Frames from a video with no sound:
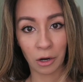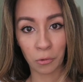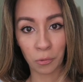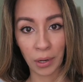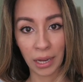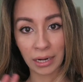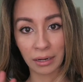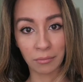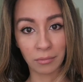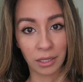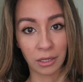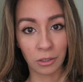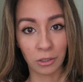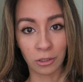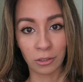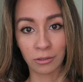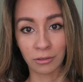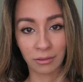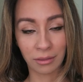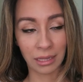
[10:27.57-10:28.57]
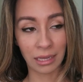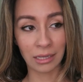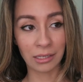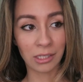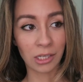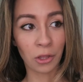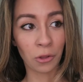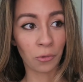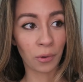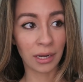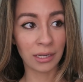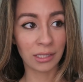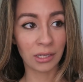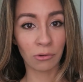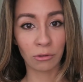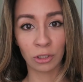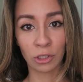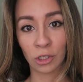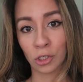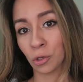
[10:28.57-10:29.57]
random little things. Otherwise,
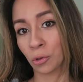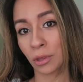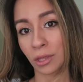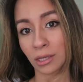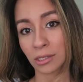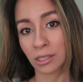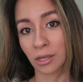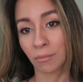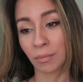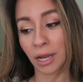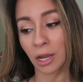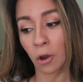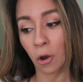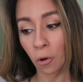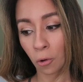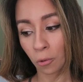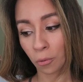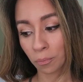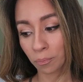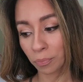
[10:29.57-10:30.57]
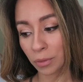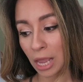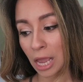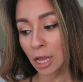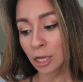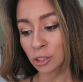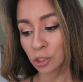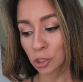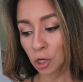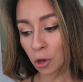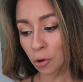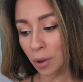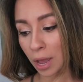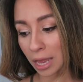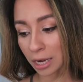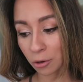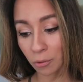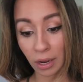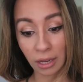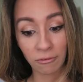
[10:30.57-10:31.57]
I would just do things on my own. So
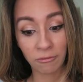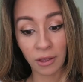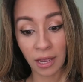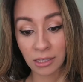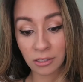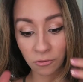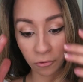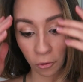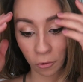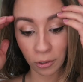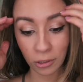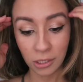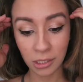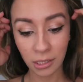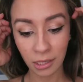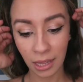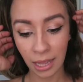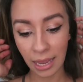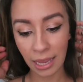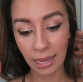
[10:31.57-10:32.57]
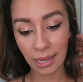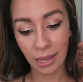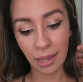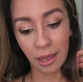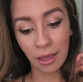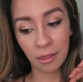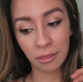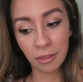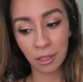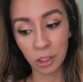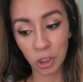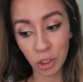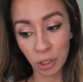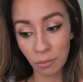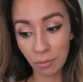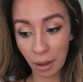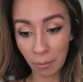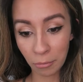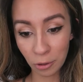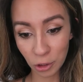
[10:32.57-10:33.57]
anyway, fast forward to like the
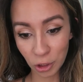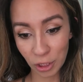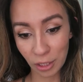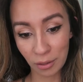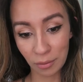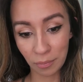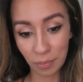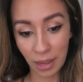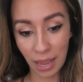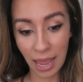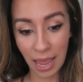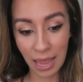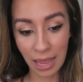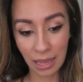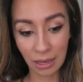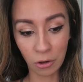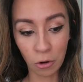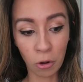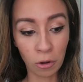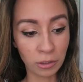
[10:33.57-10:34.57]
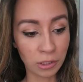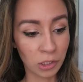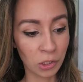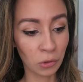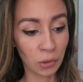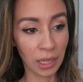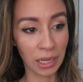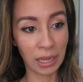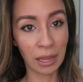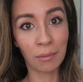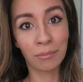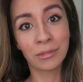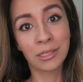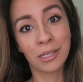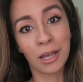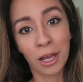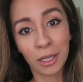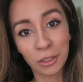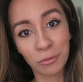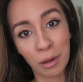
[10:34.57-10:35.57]
gym membership and also like a
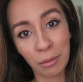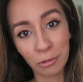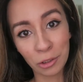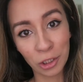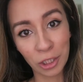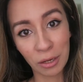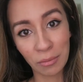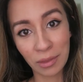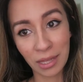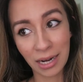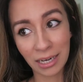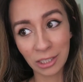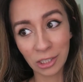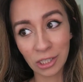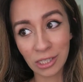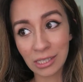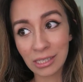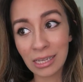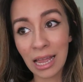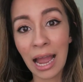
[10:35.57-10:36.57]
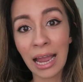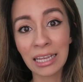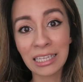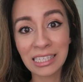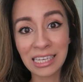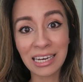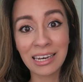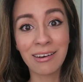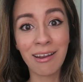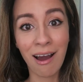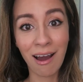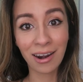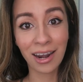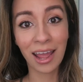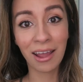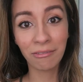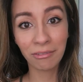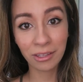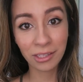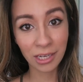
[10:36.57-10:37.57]
massage membership that I just, I did not
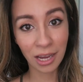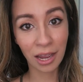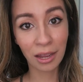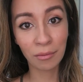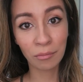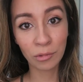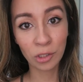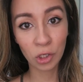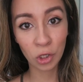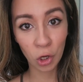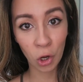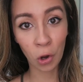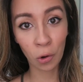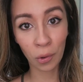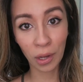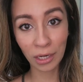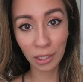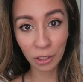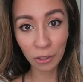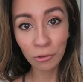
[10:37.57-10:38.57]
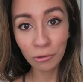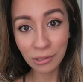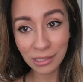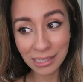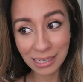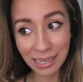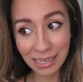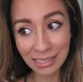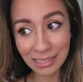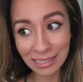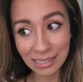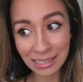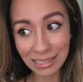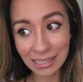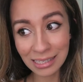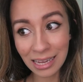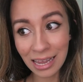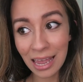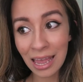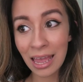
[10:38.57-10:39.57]
have the time to go and use
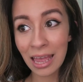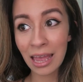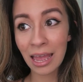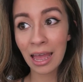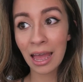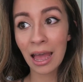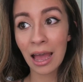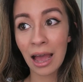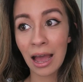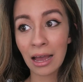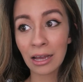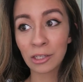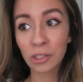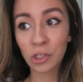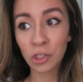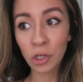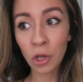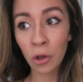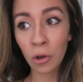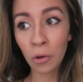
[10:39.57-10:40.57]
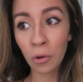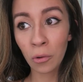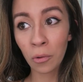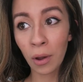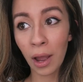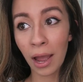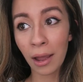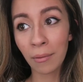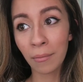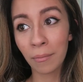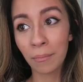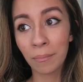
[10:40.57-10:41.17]
this. So